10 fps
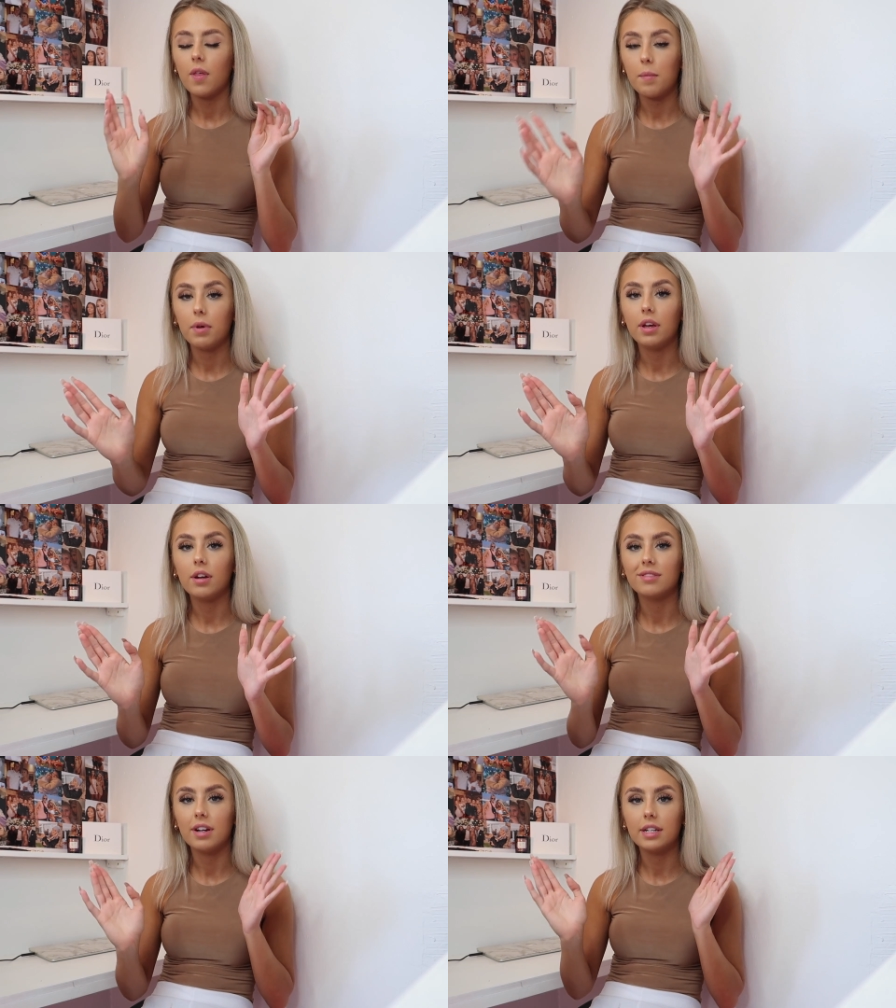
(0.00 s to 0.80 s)
that
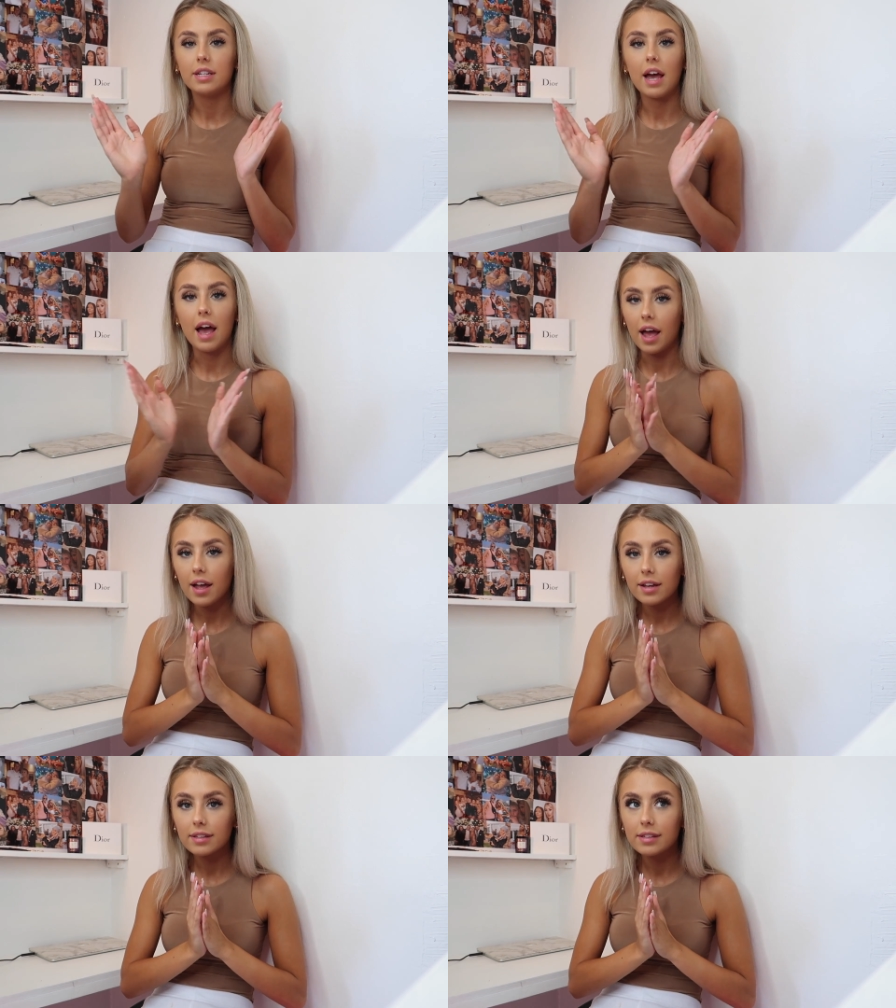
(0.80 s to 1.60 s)
big red
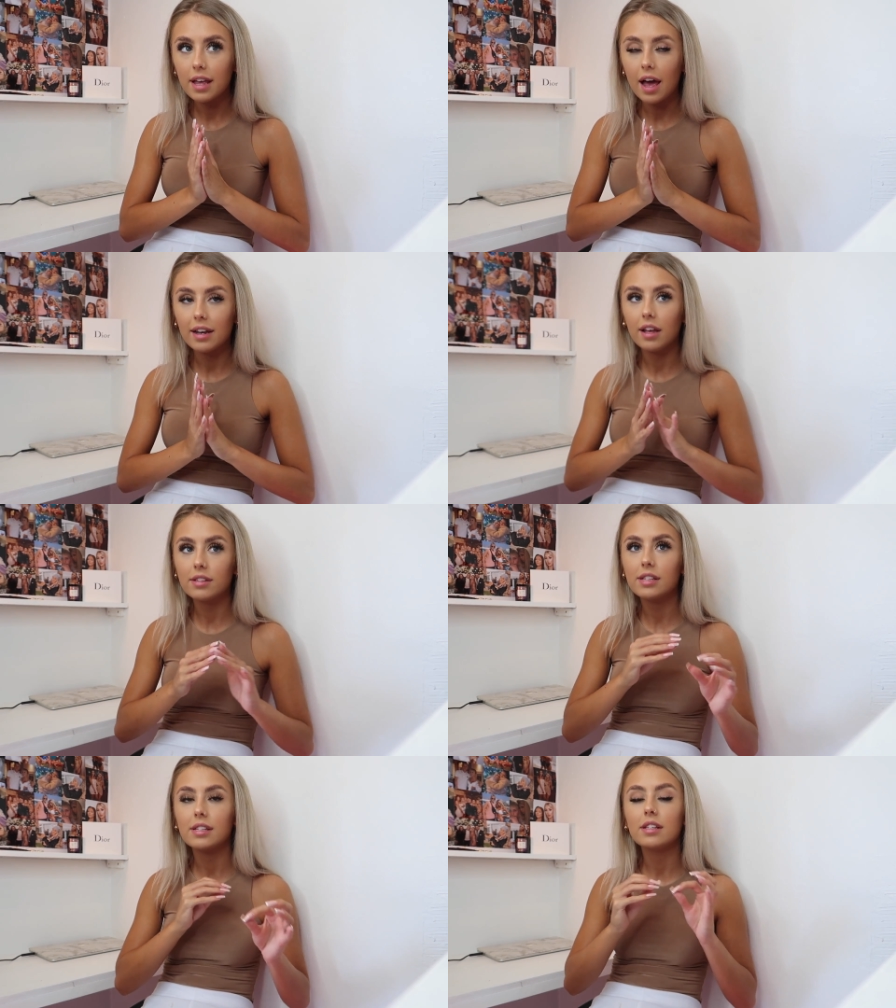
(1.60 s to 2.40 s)
X. And
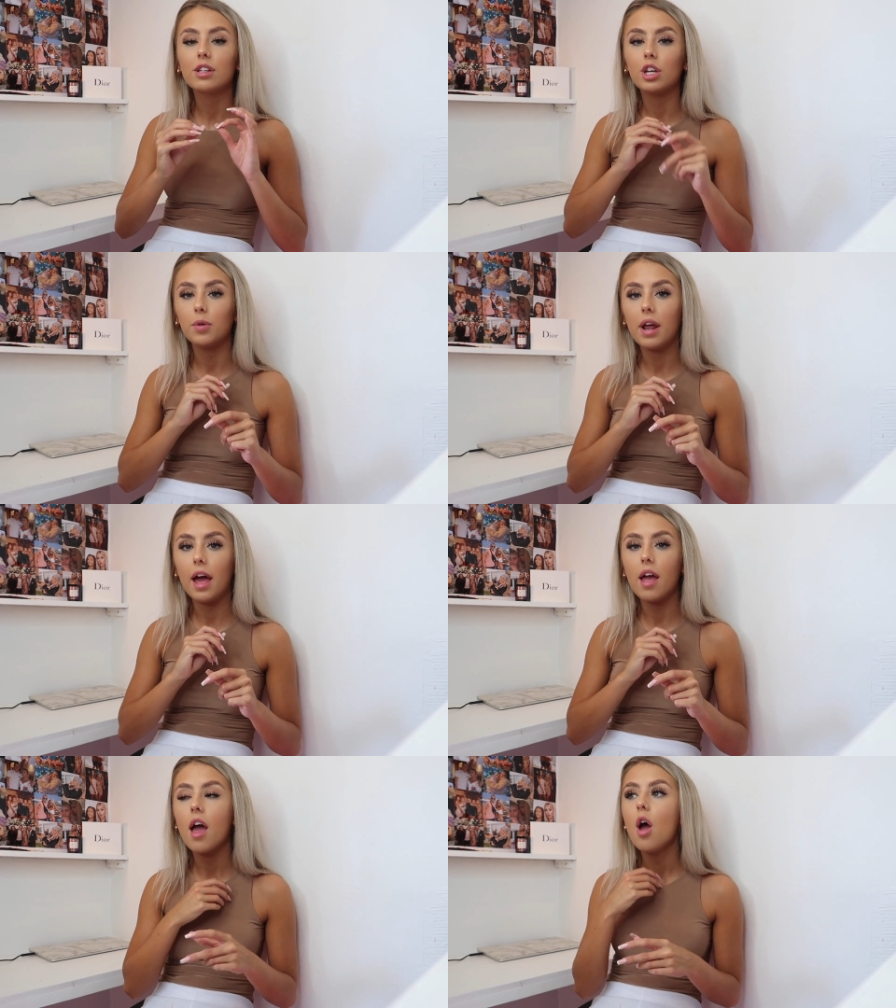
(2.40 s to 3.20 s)
as this is a Q and
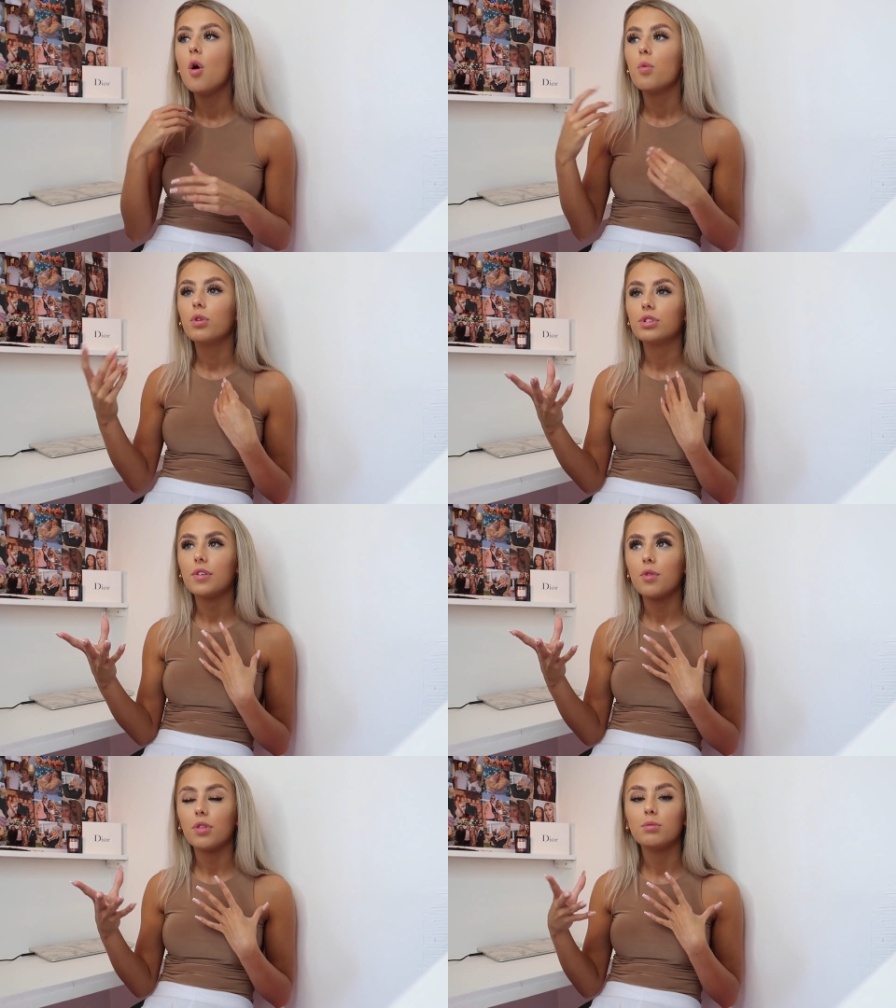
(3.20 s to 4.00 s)
A, once
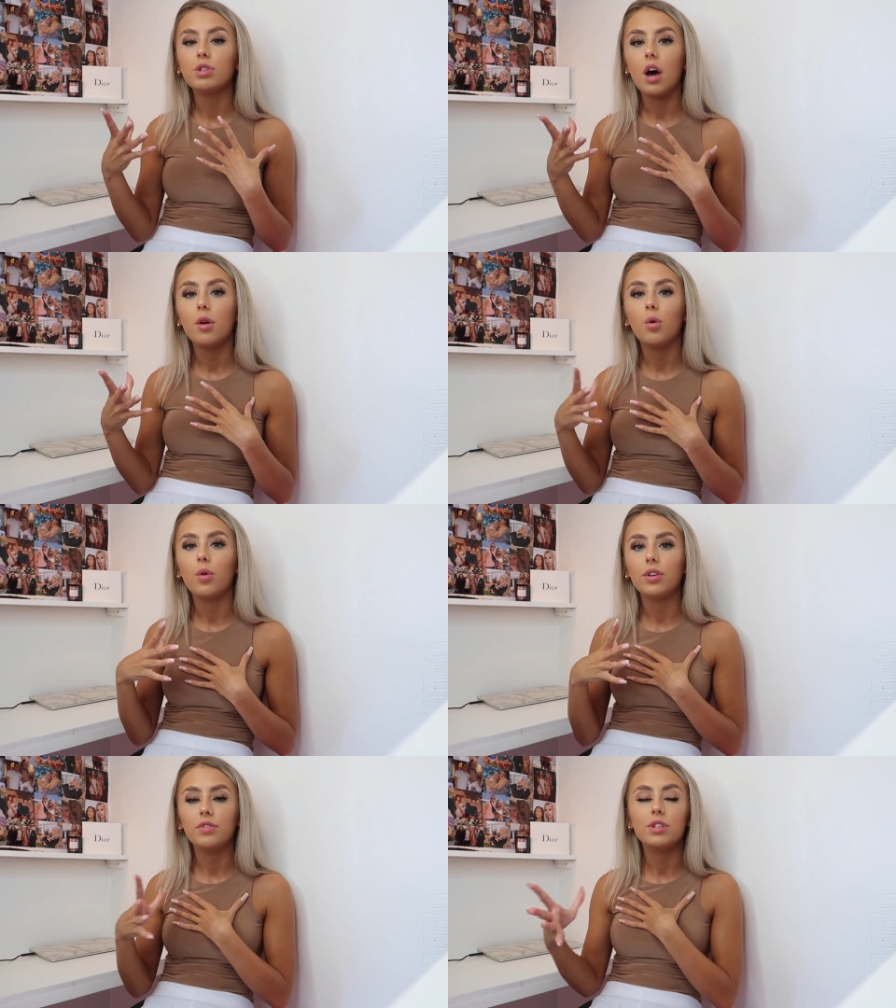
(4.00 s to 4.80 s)
I've got them done,
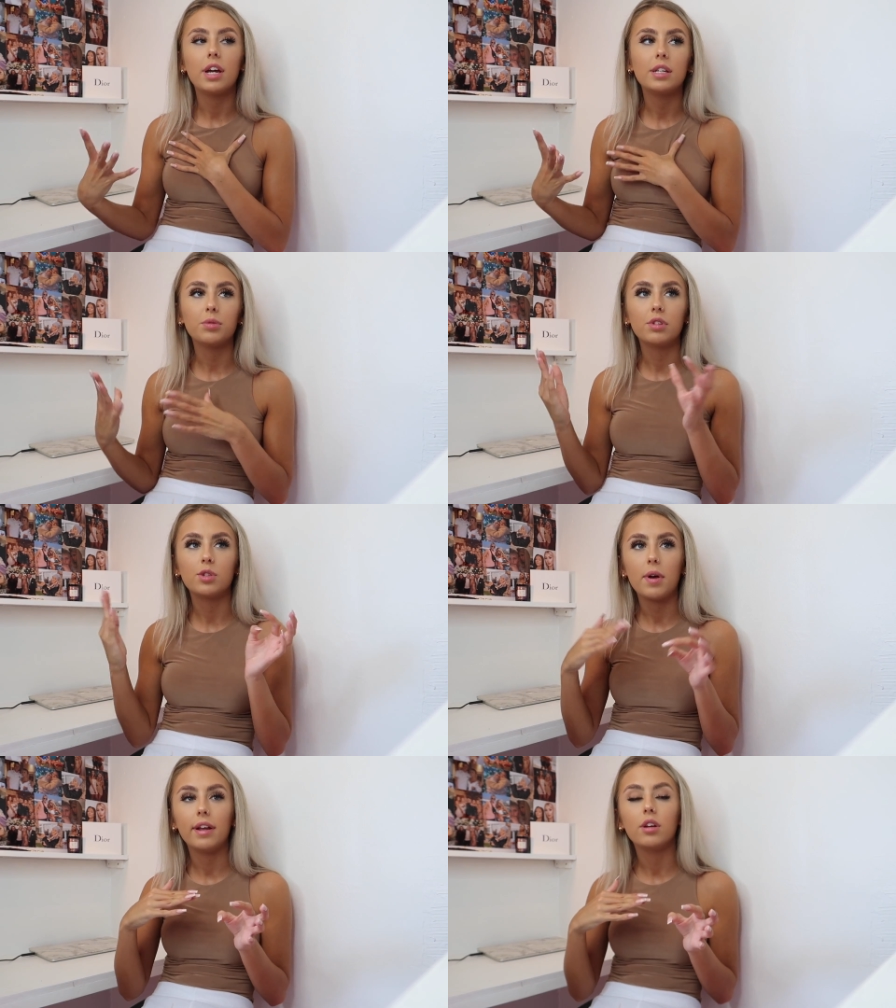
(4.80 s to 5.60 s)
or in a few days once the
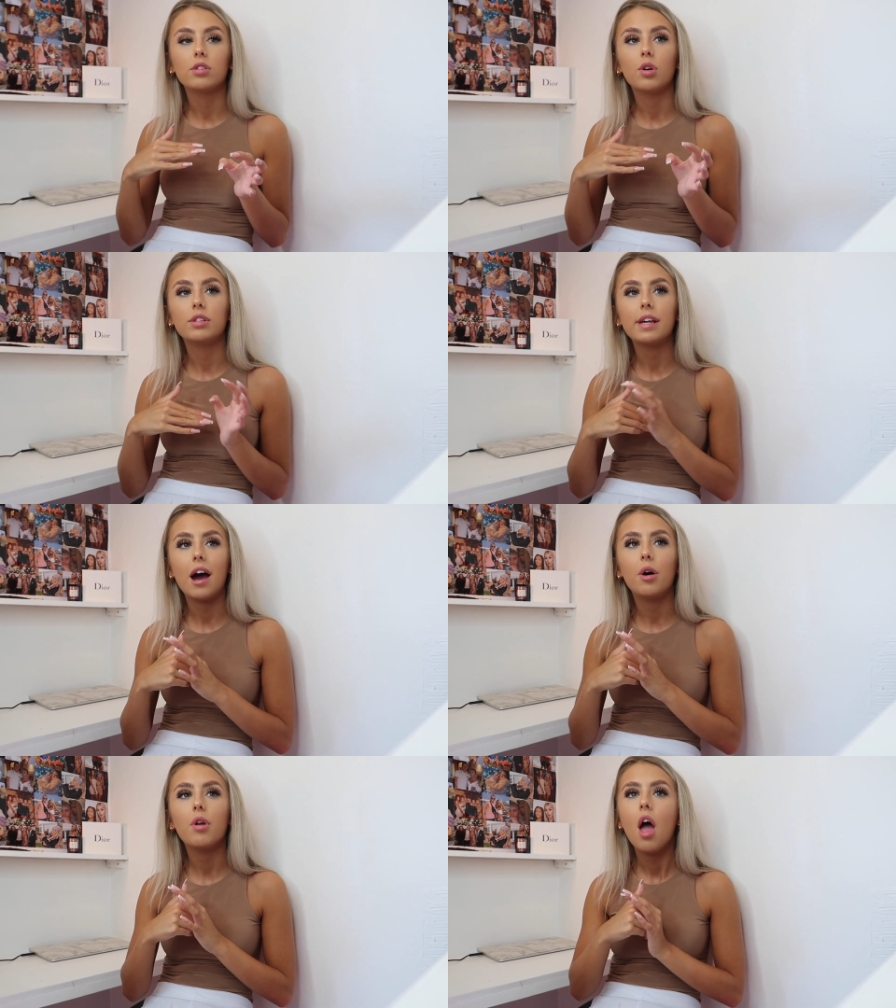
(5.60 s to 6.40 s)
swelling has gone
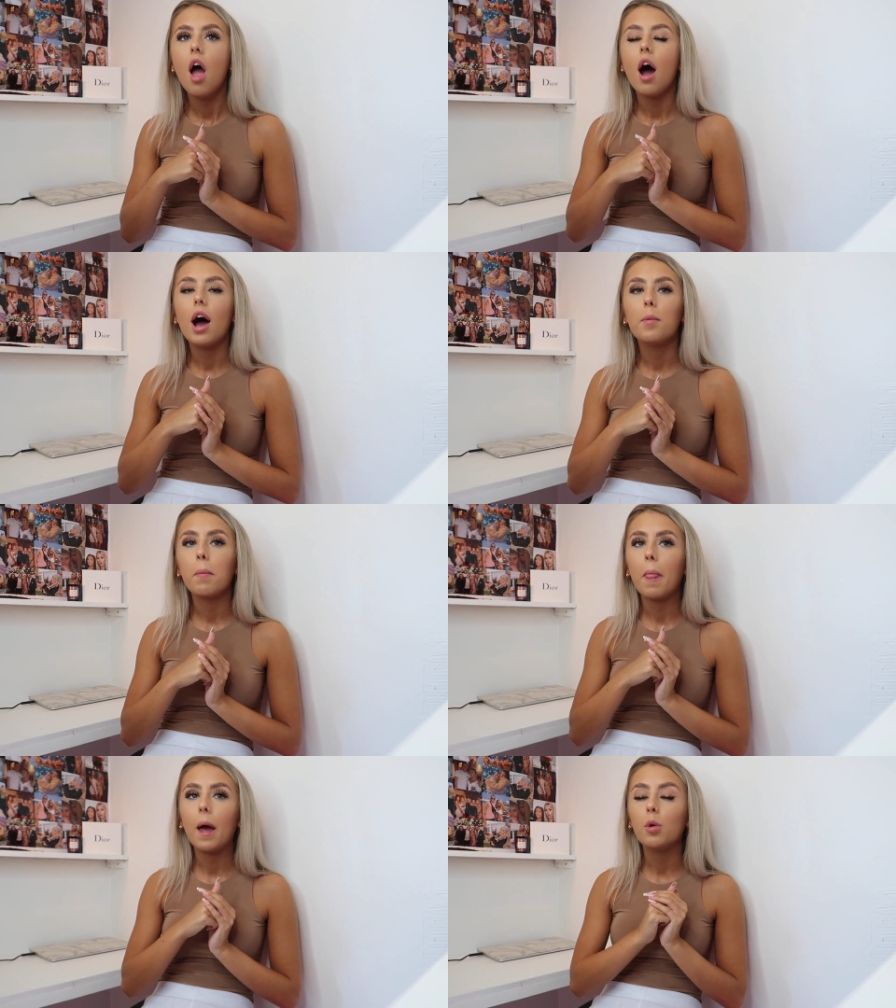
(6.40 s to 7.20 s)
down,
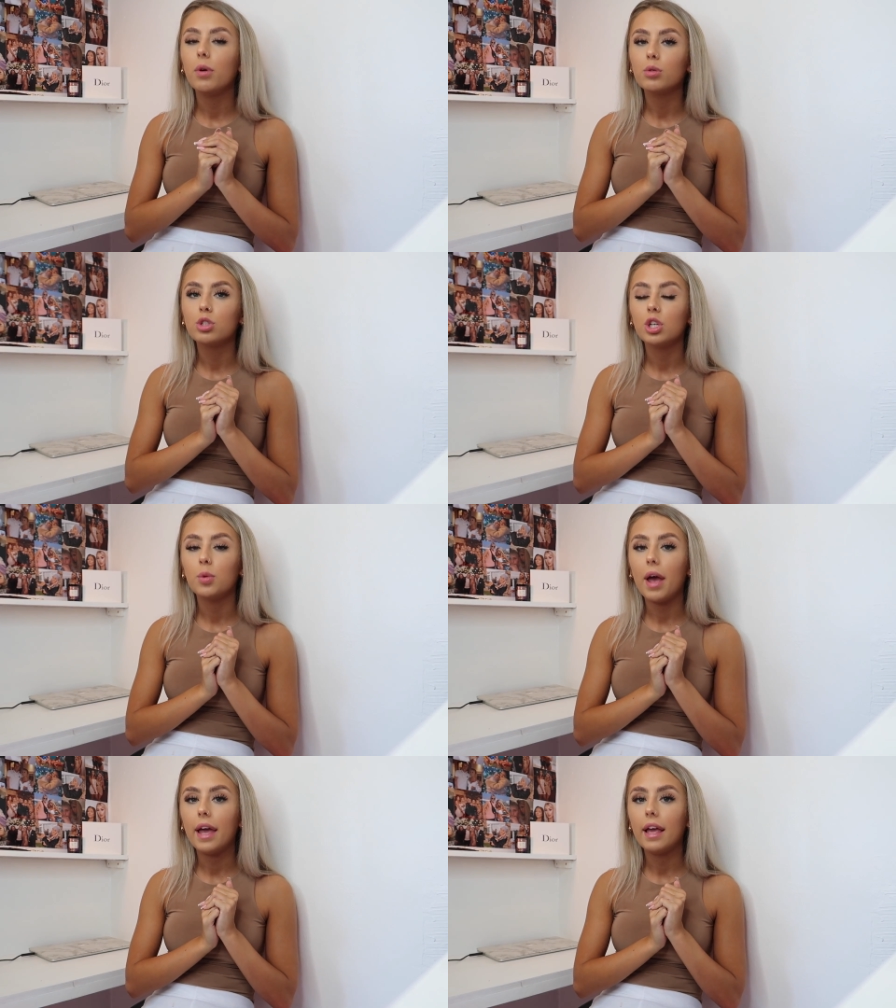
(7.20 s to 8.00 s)
um, I will
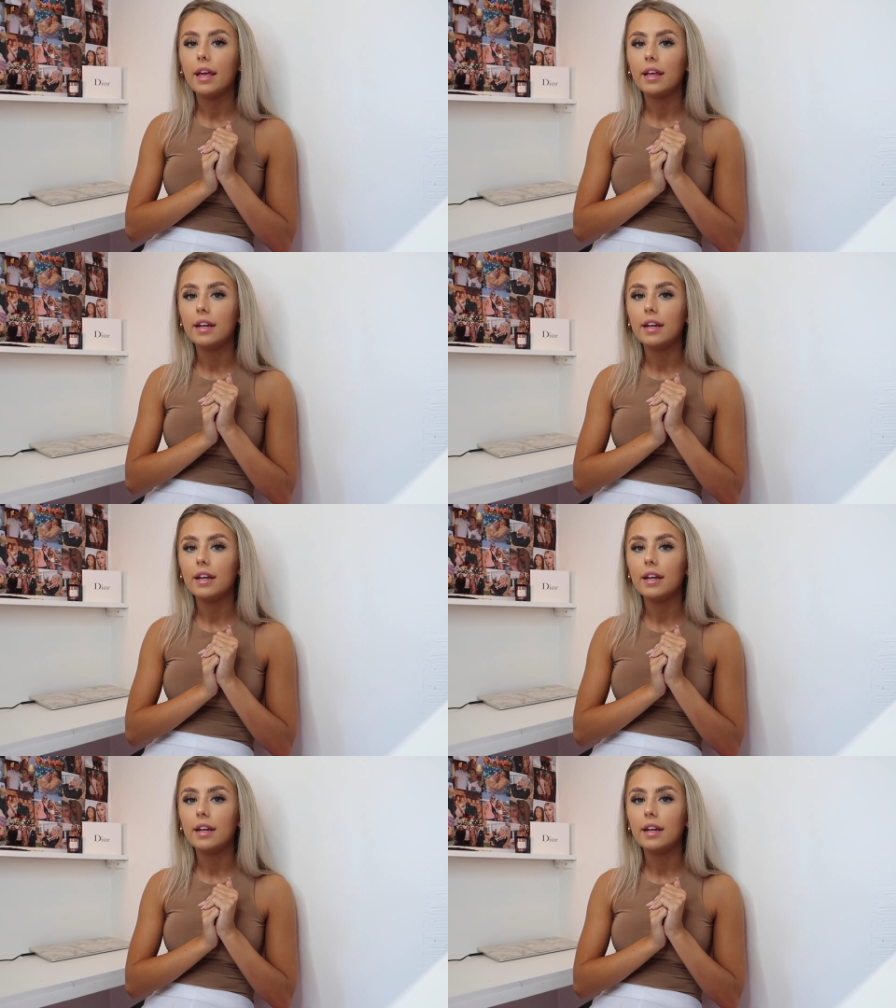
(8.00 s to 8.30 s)
do a